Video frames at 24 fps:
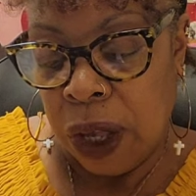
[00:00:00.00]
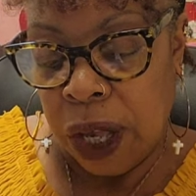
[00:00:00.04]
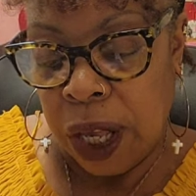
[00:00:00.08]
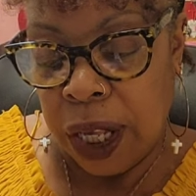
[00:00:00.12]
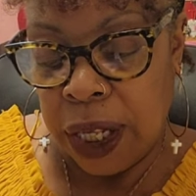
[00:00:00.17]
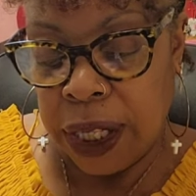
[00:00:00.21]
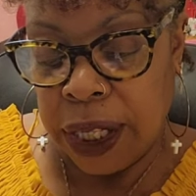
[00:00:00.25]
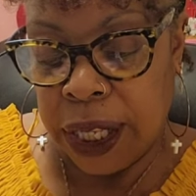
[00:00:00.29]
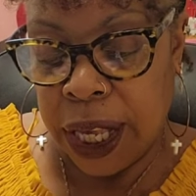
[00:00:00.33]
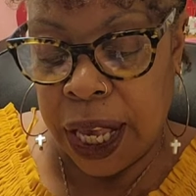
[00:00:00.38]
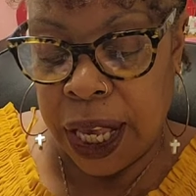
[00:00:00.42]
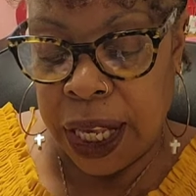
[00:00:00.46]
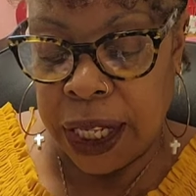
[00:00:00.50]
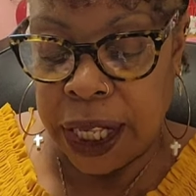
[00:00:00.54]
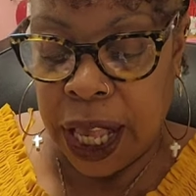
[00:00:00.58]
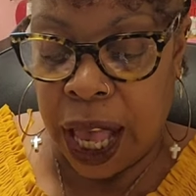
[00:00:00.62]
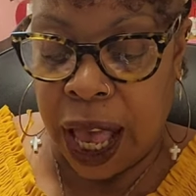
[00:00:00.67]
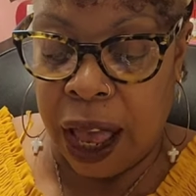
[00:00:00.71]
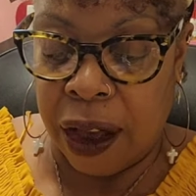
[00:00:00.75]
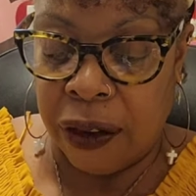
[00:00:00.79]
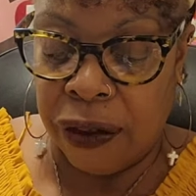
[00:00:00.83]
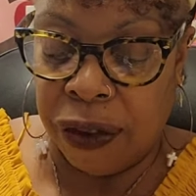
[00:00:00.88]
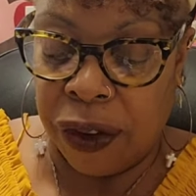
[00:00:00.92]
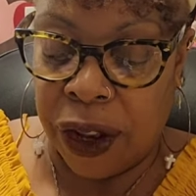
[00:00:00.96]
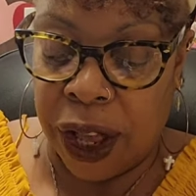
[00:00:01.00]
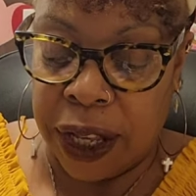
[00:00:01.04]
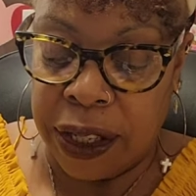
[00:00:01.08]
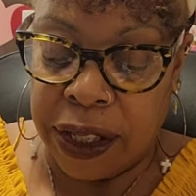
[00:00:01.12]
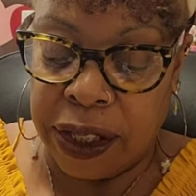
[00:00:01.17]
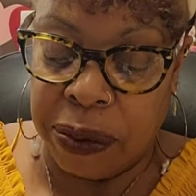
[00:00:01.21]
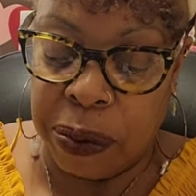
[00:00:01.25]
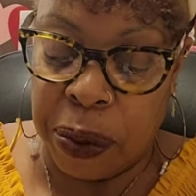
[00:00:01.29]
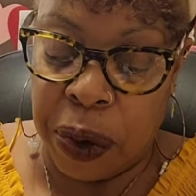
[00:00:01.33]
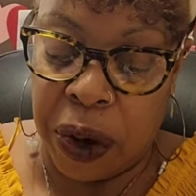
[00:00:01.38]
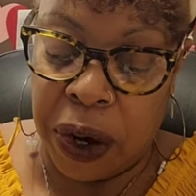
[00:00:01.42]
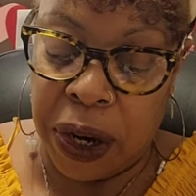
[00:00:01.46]
it says, I fly
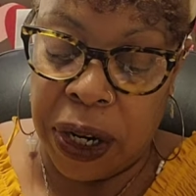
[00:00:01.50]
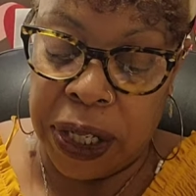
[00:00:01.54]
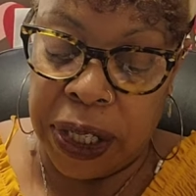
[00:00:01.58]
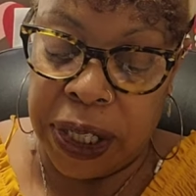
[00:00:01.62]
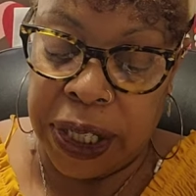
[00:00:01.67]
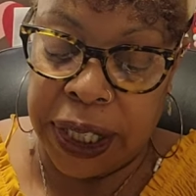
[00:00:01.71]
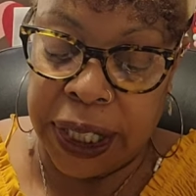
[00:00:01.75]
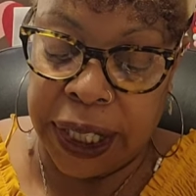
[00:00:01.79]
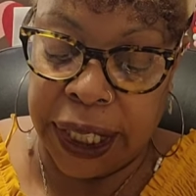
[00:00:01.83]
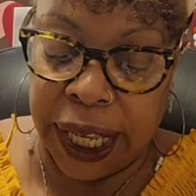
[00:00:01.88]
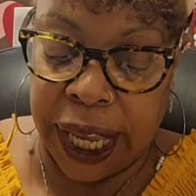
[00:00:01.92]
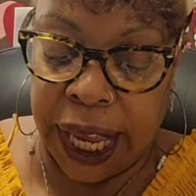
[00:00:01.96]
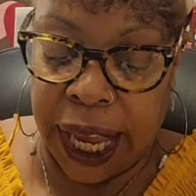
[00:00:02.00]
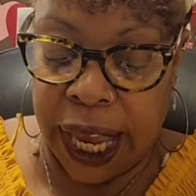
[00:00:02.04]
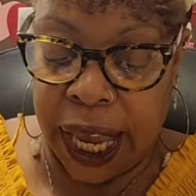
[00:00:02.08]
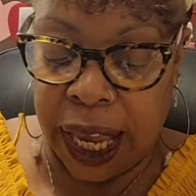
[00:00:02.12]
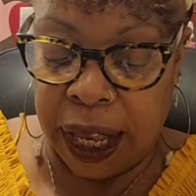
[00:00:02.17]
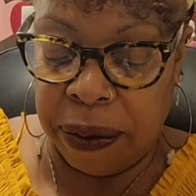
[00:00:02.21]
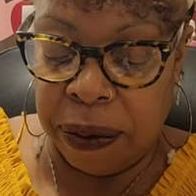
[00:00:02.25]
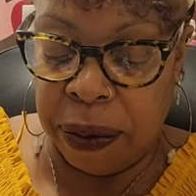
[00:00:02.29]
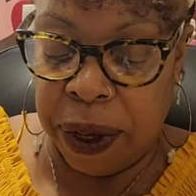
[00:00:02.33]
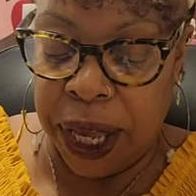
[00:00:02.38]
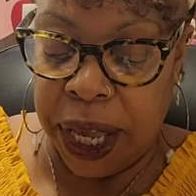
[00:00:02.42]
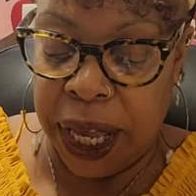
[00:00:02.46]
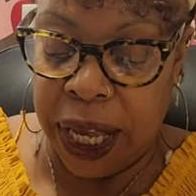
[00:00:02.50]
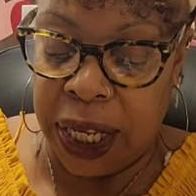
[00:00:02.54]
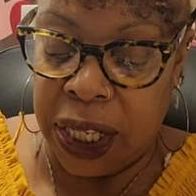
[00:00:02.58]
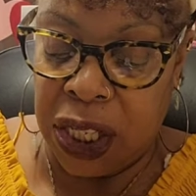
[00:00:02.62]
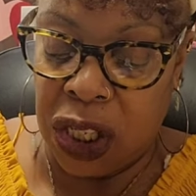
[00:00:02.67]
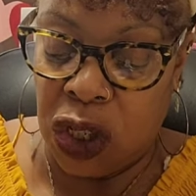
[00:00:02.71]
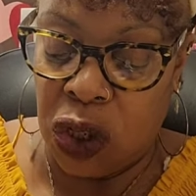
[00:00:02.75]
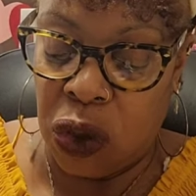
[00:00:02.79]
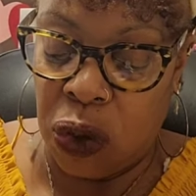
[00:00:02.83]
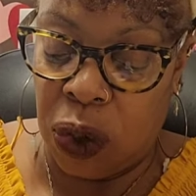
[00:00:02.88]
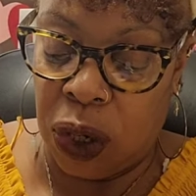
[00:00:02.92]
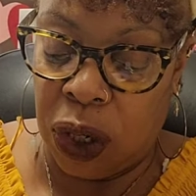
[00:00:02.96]
smart, scan me
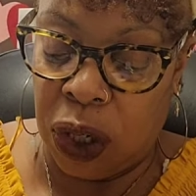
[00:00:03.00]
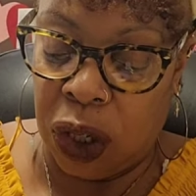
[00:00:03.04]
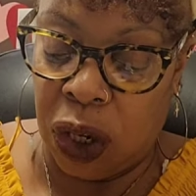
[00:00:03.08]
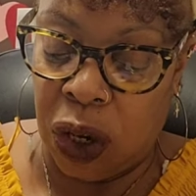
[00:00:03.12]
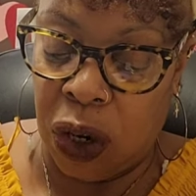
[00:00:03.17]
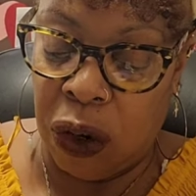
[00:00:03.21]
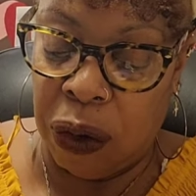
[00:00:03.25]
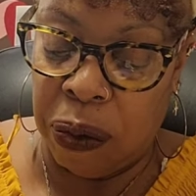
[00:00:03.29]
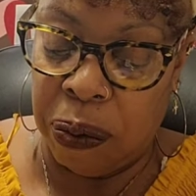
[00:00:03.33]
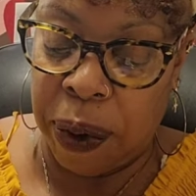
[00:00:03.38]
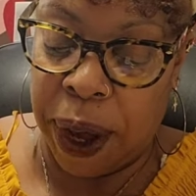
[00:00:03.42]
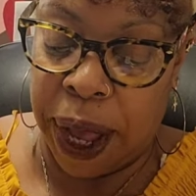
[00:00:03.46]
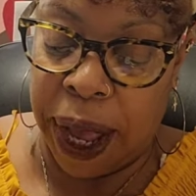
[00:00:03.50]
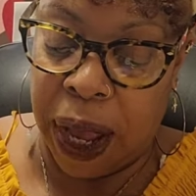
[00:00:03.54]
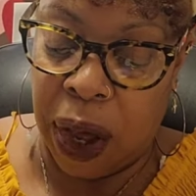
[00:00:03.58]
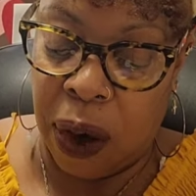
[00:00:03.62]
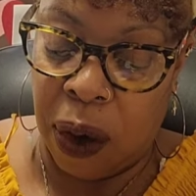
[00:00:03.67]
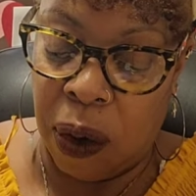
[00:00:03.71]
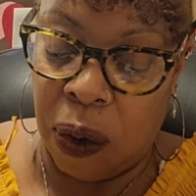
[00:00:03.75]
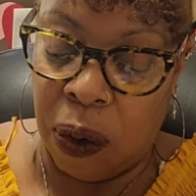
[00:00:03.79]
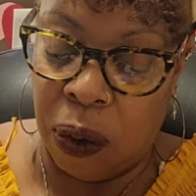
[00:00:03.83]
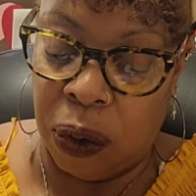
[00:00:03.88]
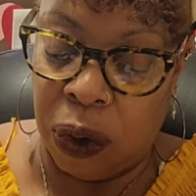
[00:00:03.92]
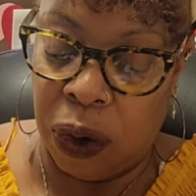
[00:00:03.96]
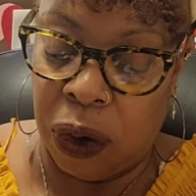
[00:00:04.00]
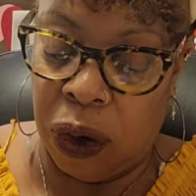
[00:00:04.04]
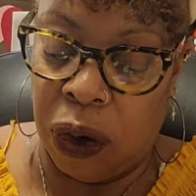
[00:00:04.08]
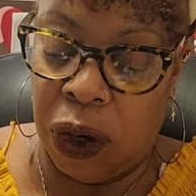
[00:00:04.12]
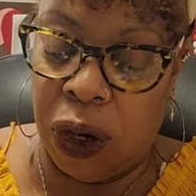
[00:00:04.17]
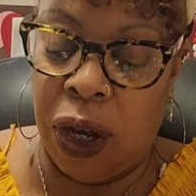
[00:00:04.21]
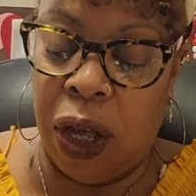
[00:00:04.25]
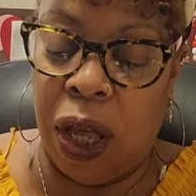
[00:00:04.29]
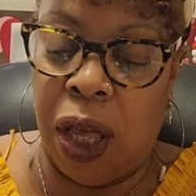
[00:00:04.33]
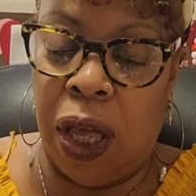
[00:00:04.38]
to alert my owner.